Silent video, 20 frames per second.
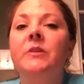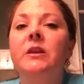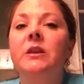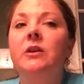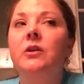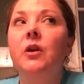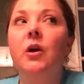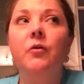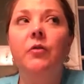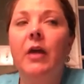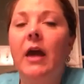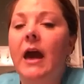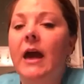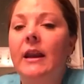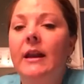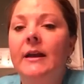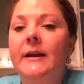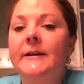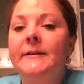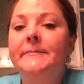You know
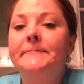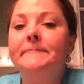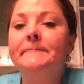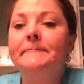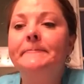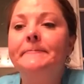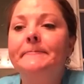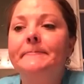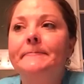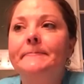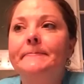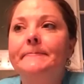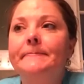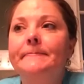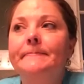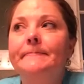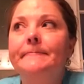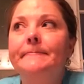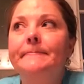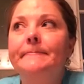that
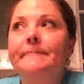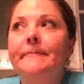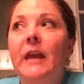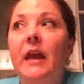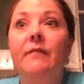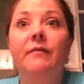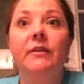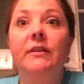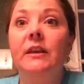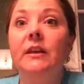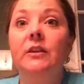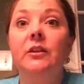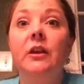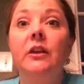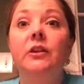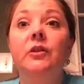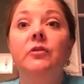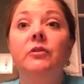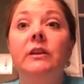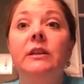everything
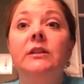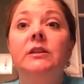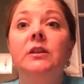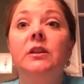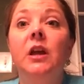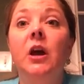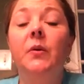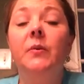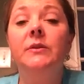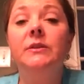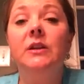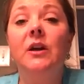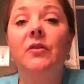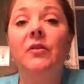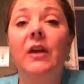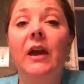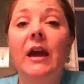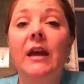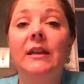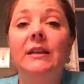that you need to know is on
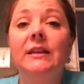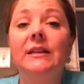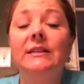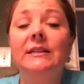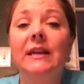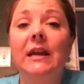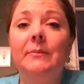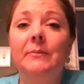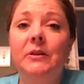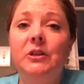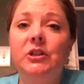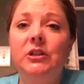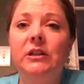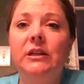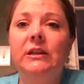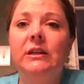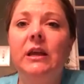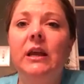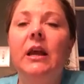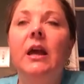that assignment
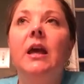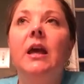sheet.